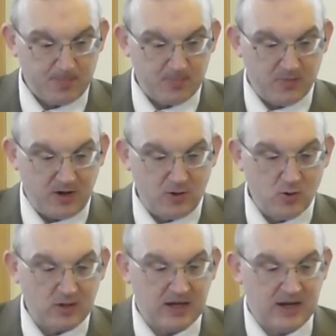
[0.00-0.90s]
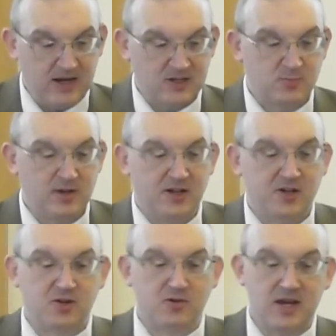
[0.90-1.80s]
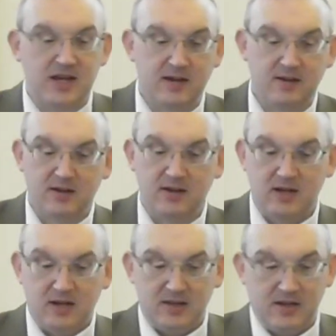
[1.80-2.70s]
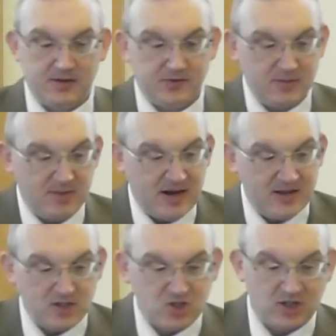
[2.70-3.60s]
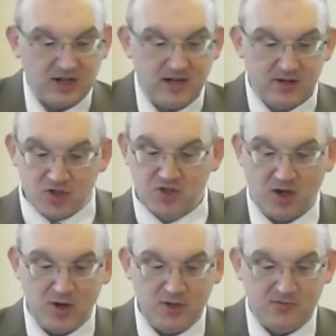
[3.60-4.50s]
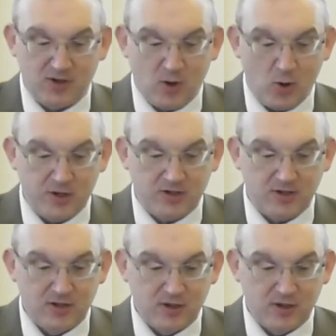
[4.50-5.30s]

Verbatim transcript: Thou, O king, hast made a decree that every man that shall hear the sound of the cornet,